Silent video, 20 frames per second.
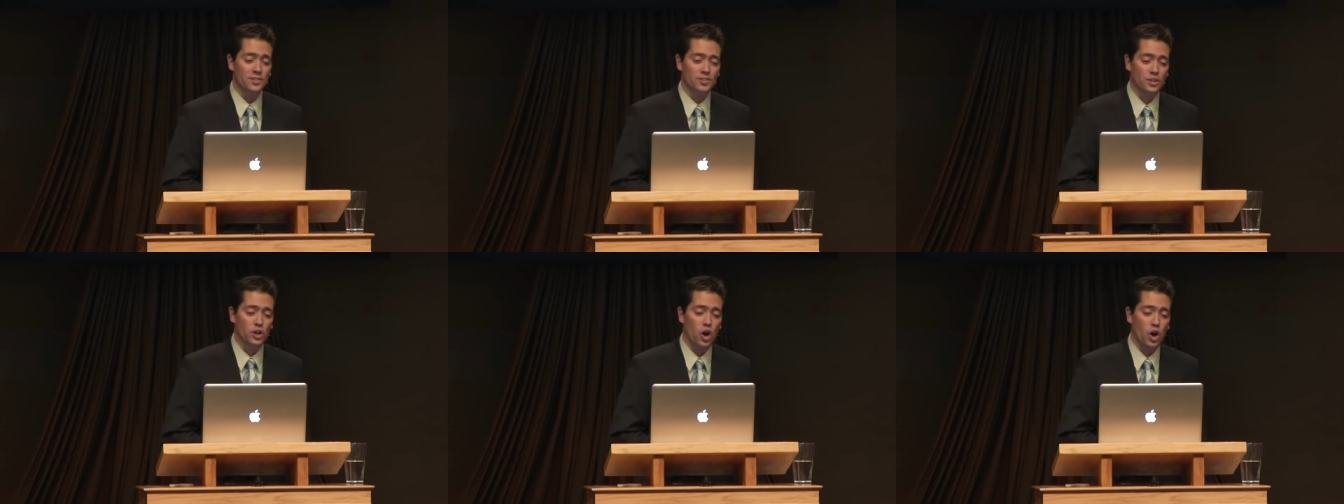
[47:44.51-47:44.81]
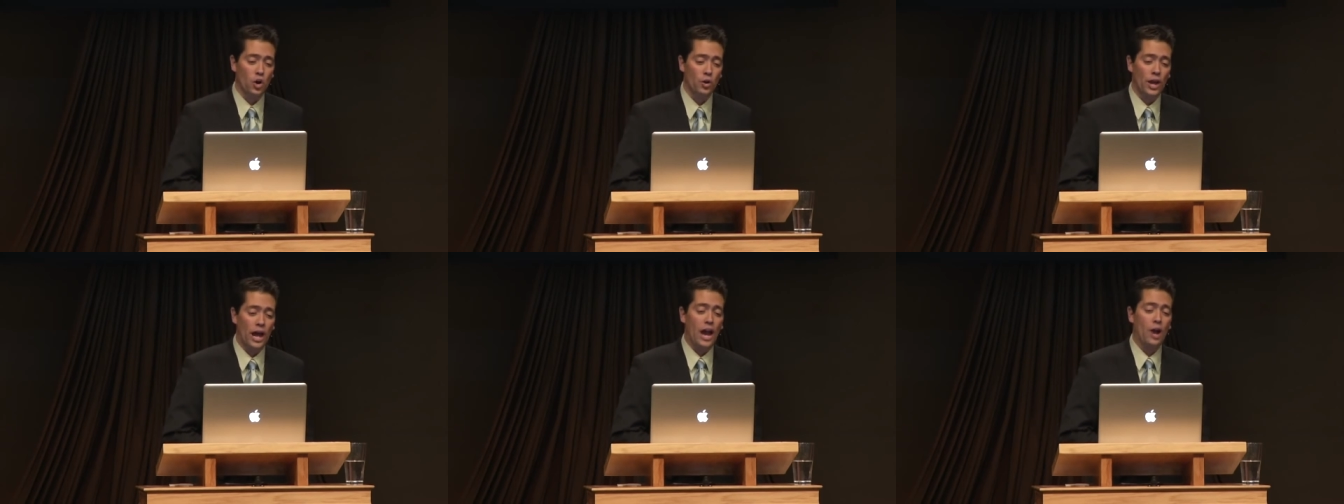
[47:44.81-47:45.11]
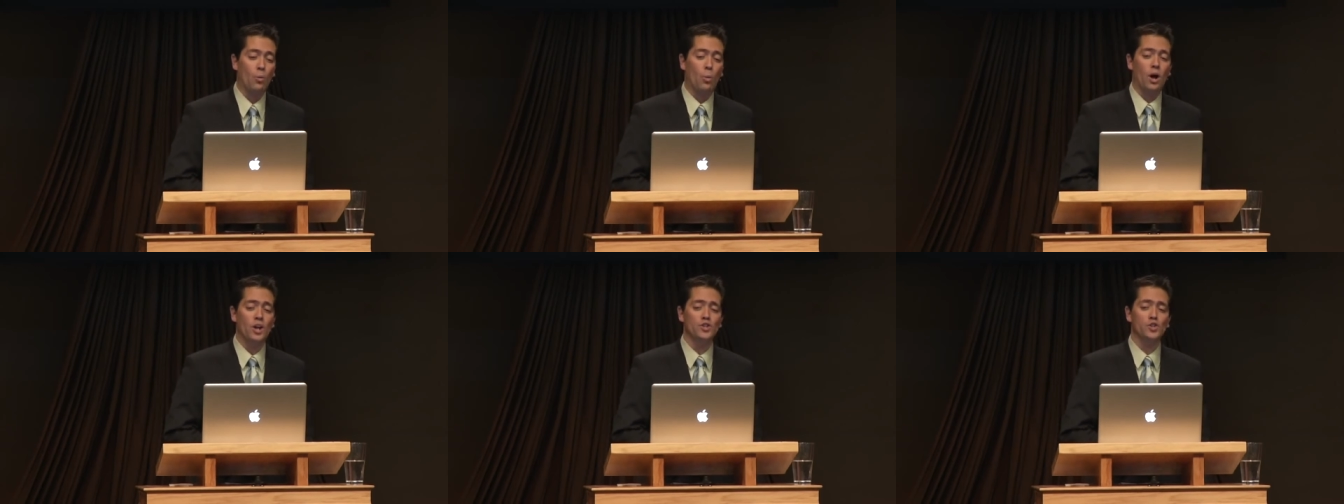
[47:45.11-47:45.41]
It's called
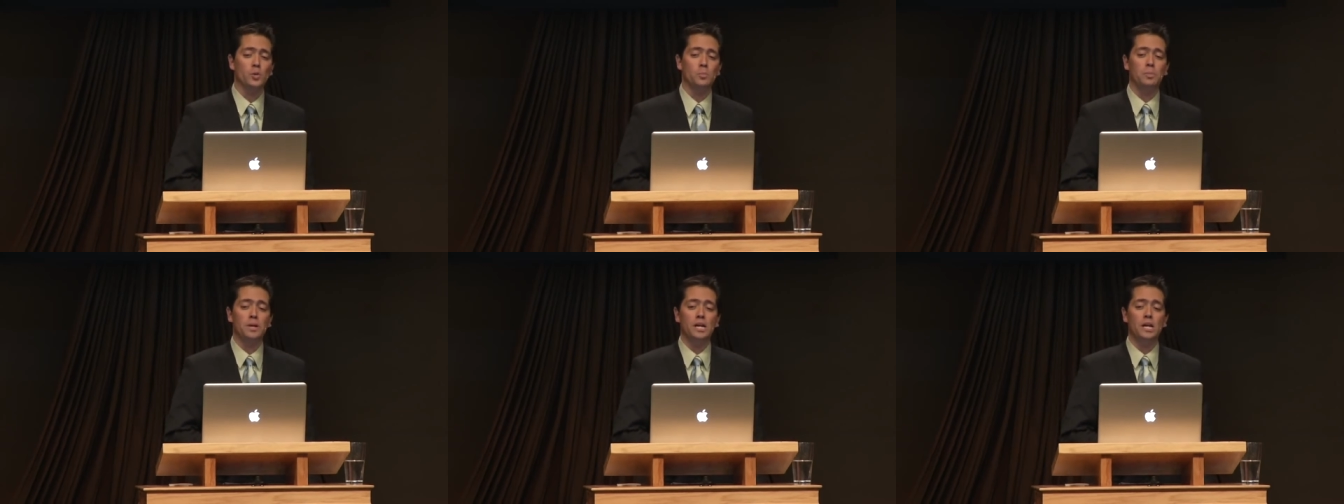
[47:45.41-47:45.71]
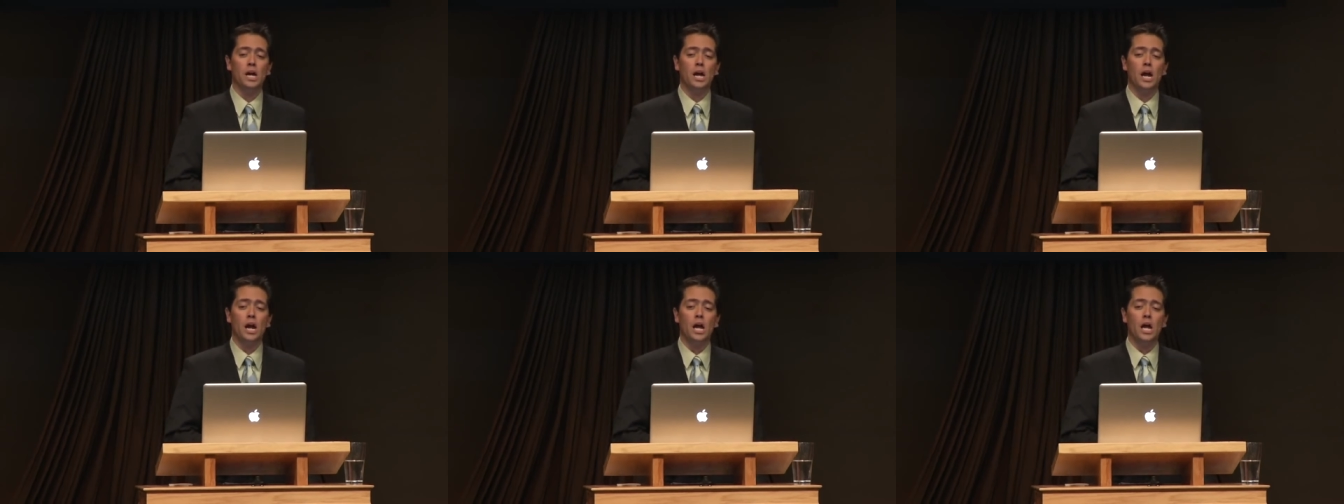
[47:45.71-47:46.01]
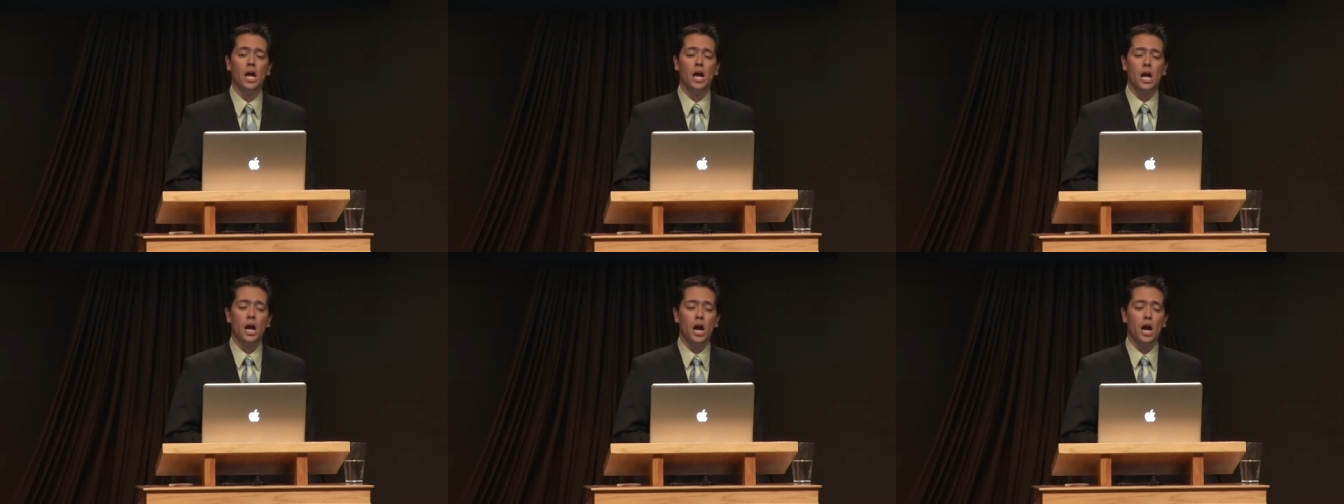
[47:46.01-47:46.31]
I Want to Be
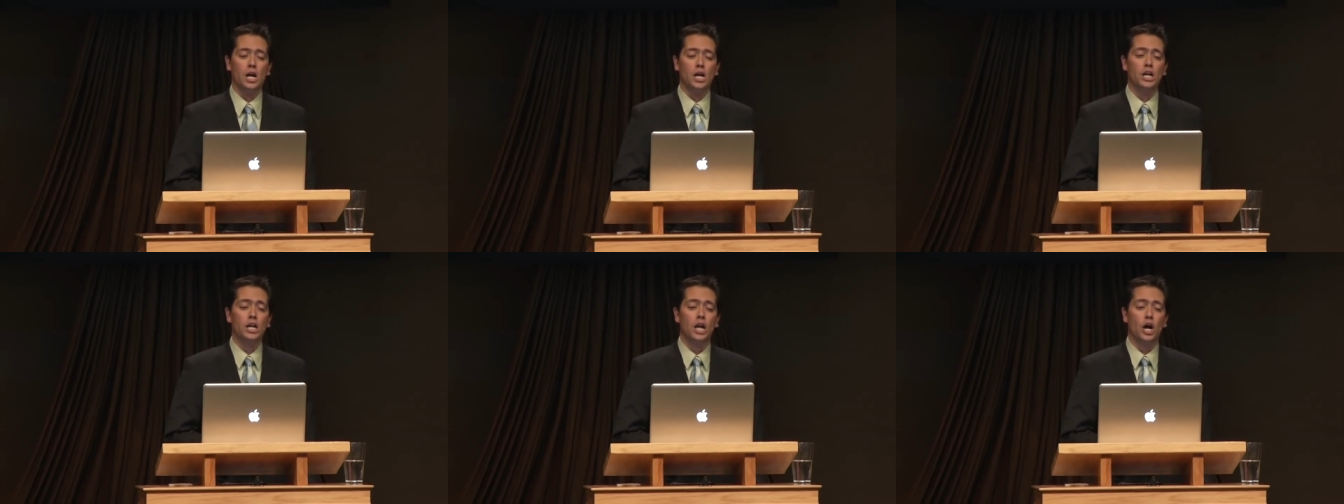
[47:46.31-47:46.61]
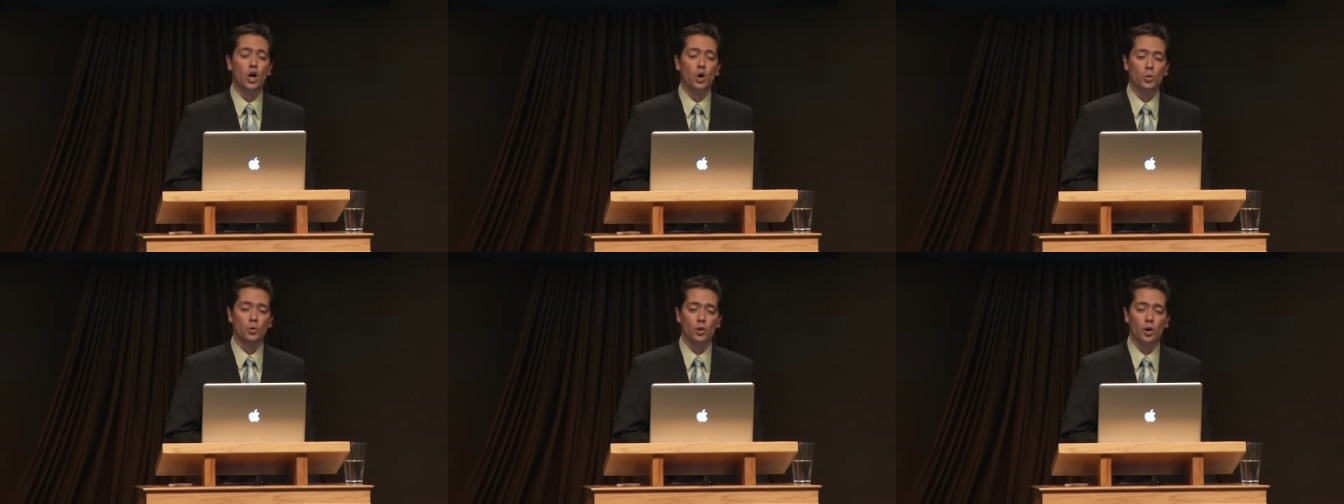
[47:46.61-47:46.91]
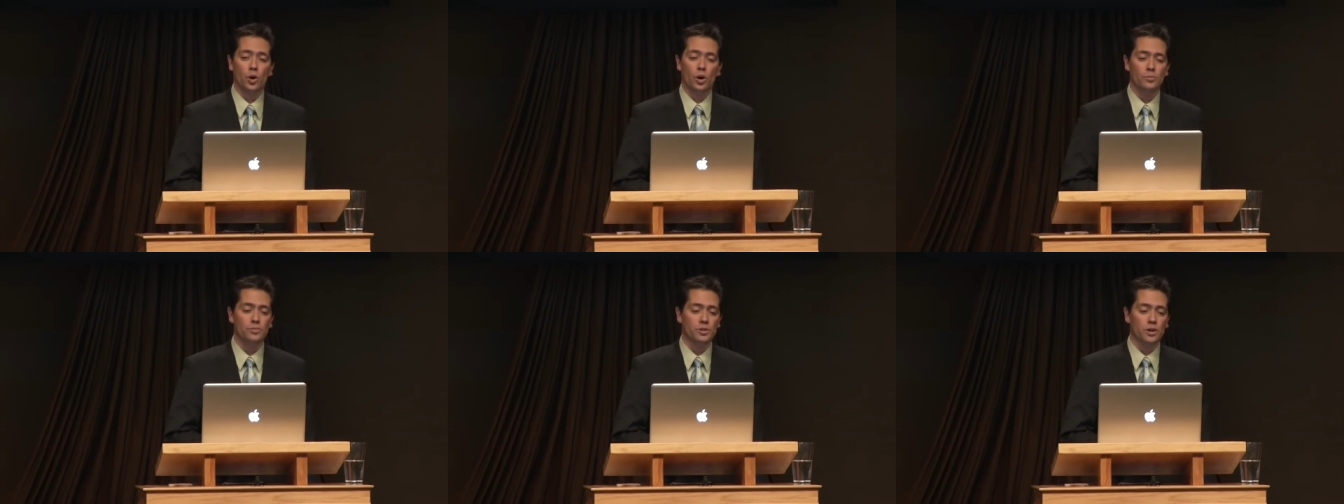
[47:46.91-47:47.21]
a Clone.
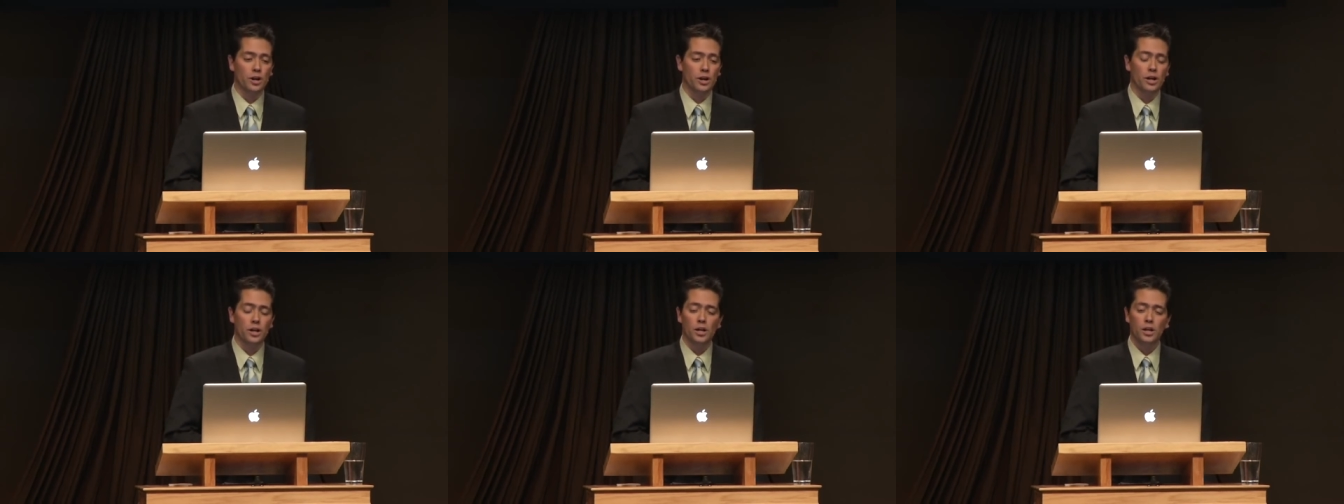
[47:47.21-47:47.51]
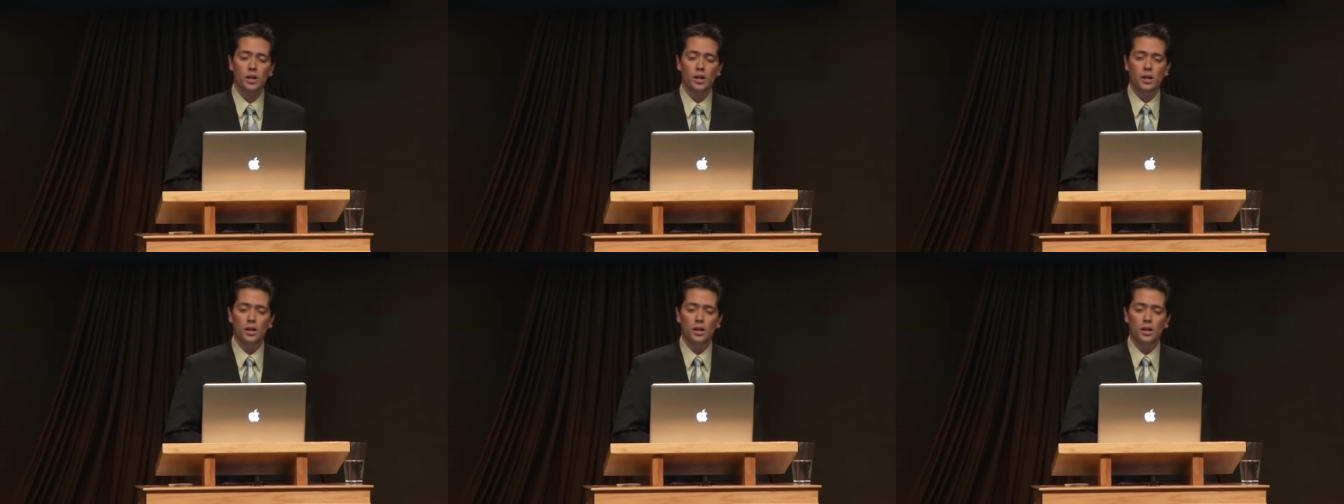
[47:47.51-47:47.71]
No, I'm sorry.